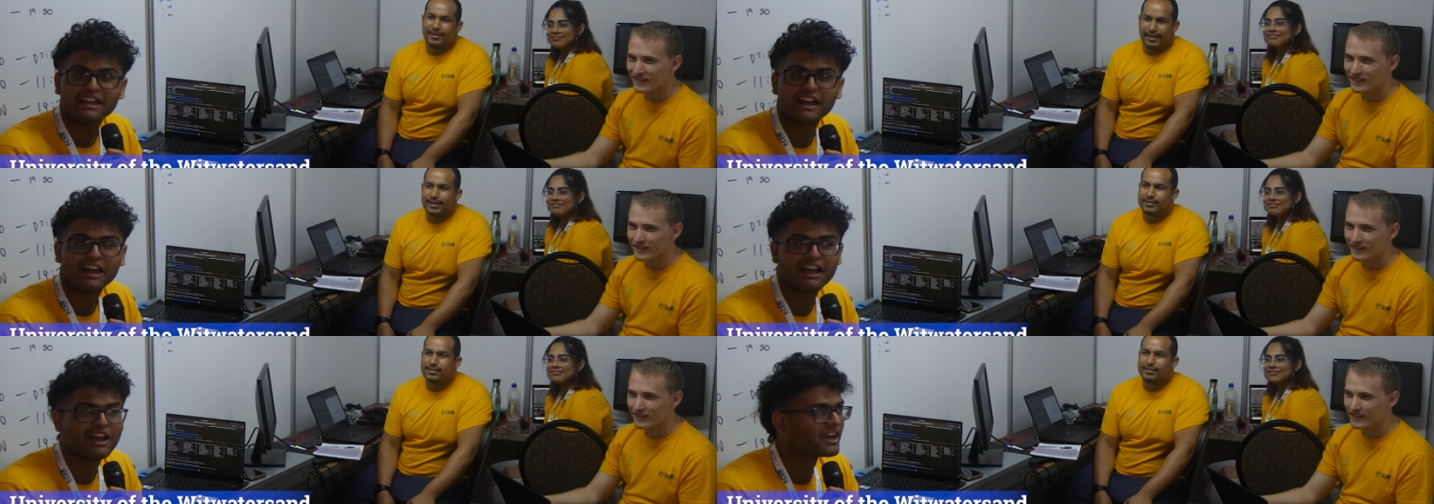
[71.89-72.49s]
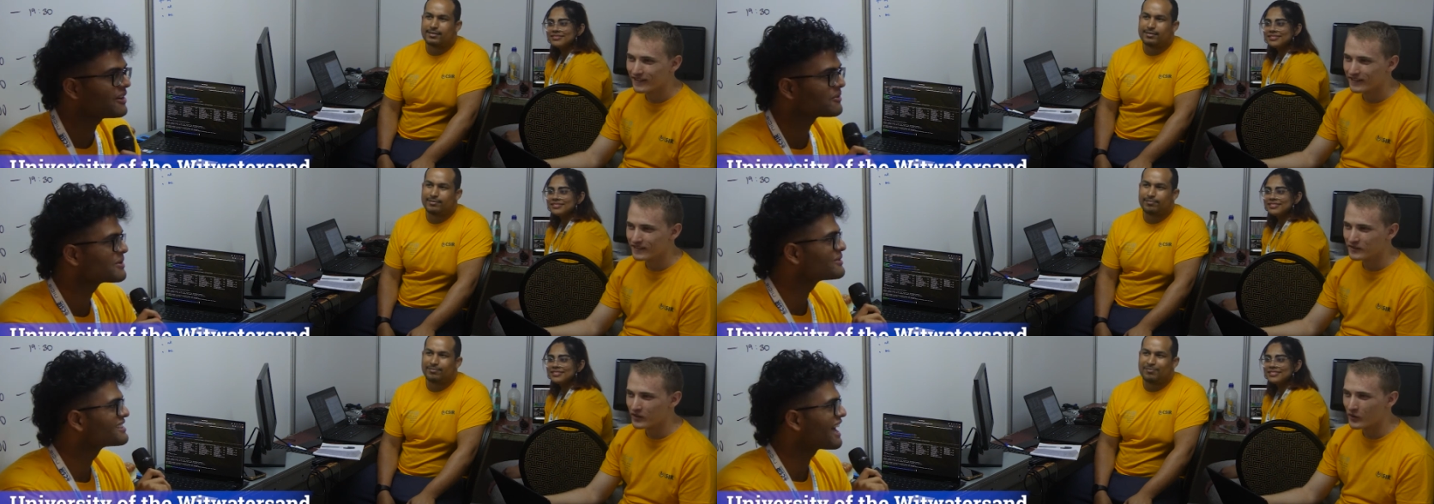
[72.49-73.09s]
Speaker 1: Uh,
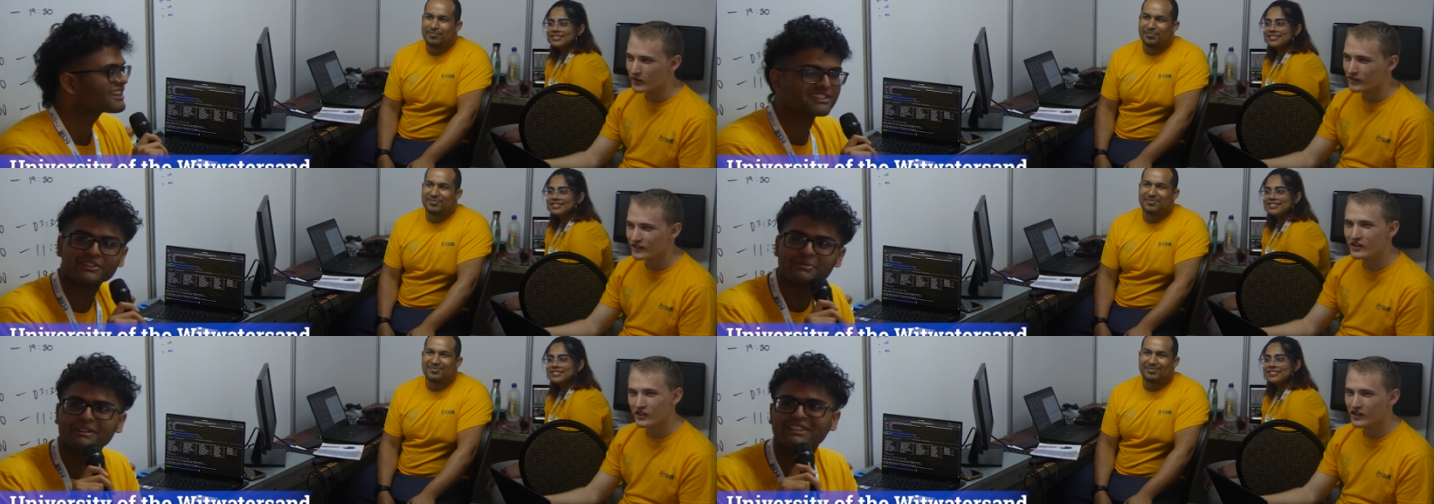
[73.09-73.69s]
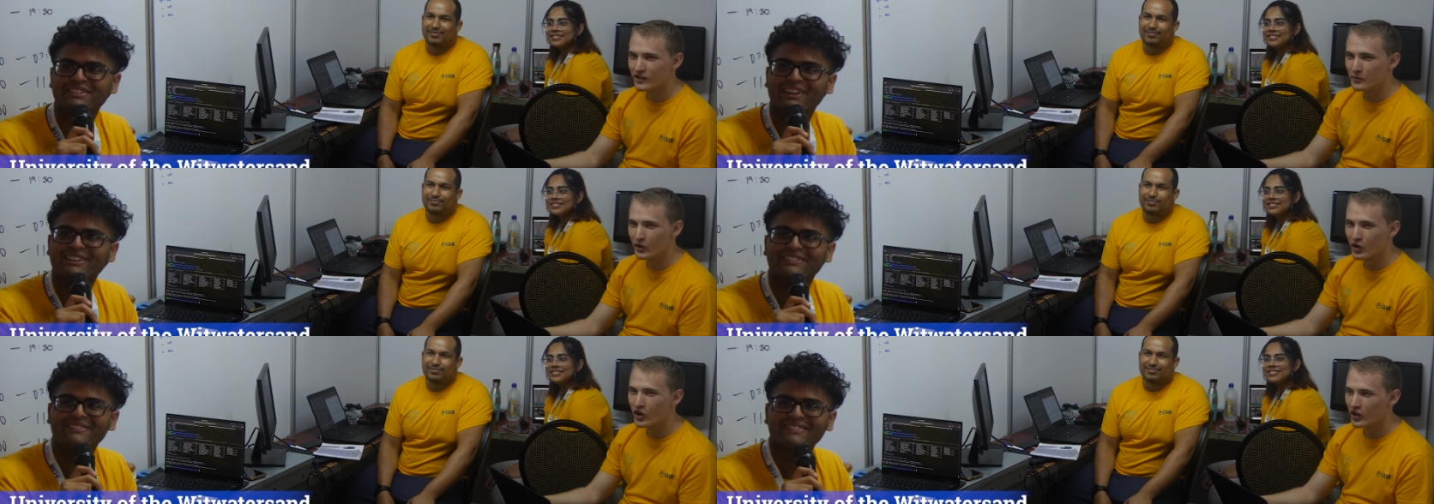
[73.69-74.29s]
we would like to believe
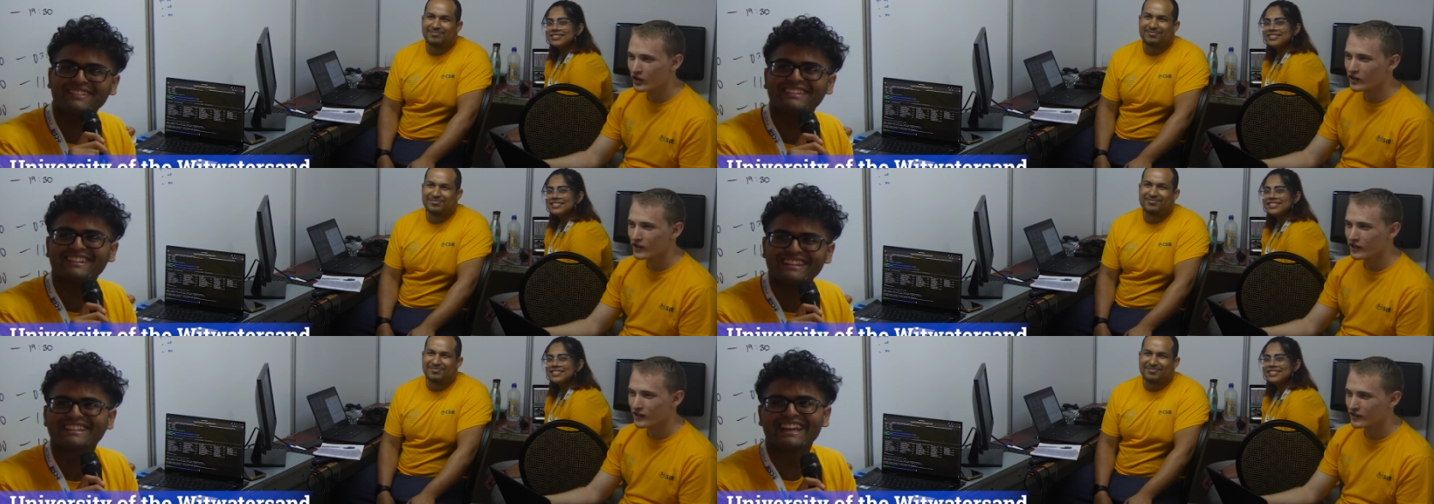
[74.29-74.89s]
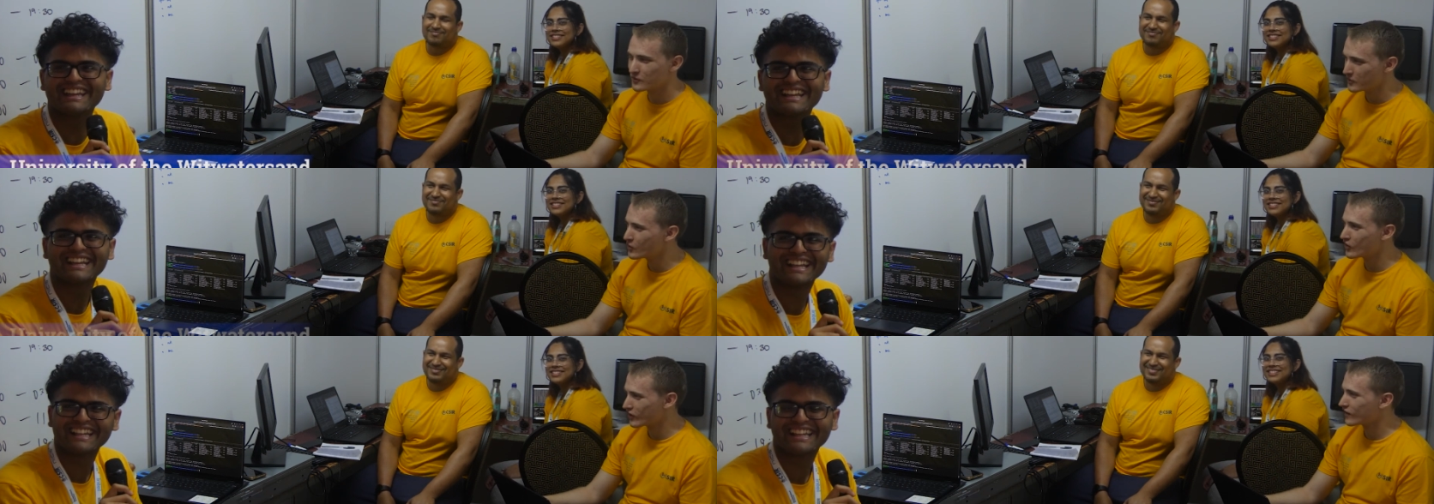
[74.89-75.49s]
so. Like to believe so. Okay.
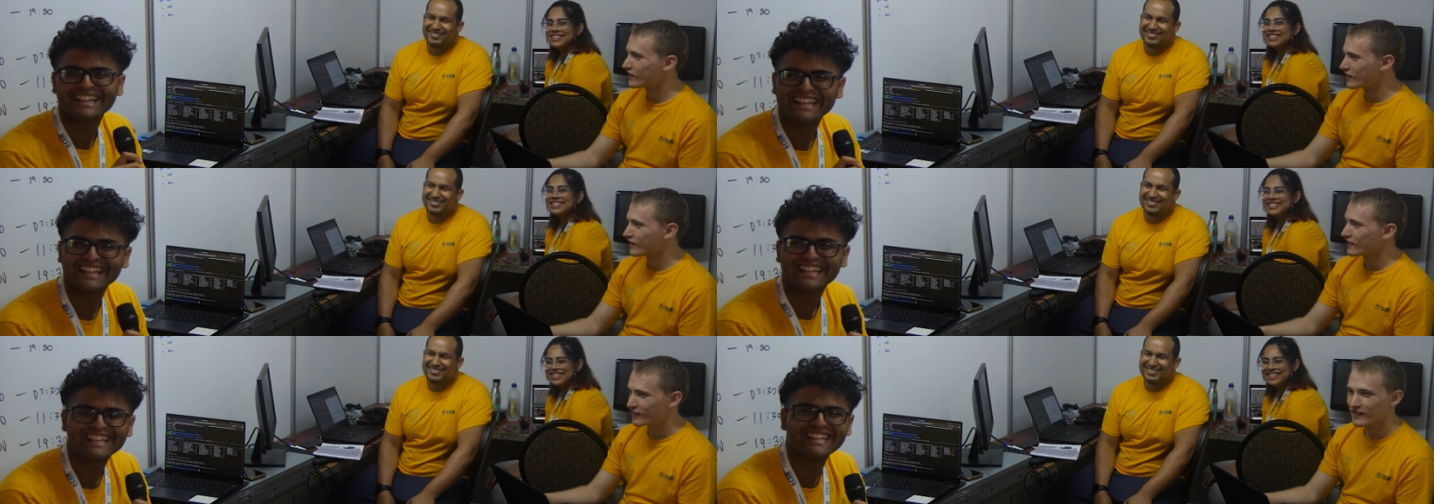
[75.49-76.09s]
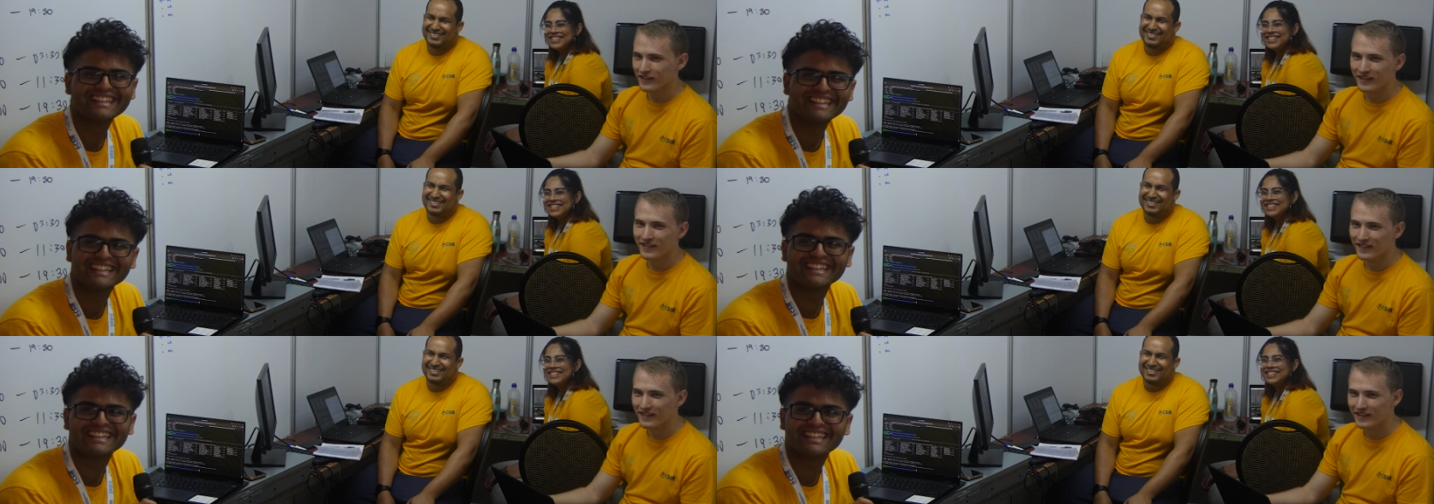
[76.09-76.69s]
okay. Okay.
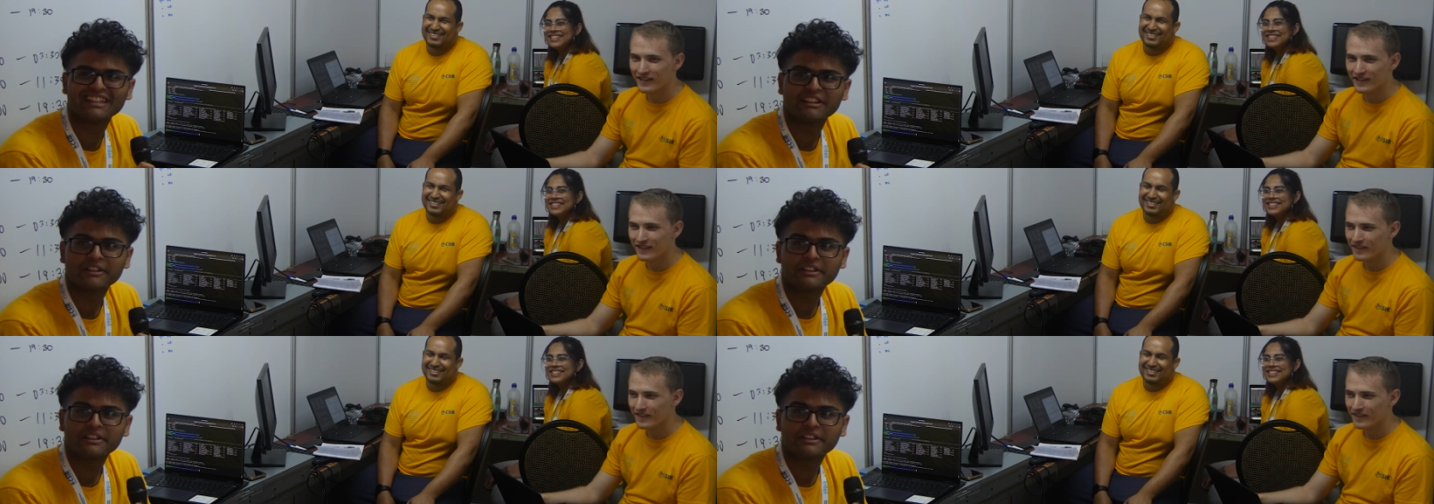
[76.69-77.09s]
What's your name?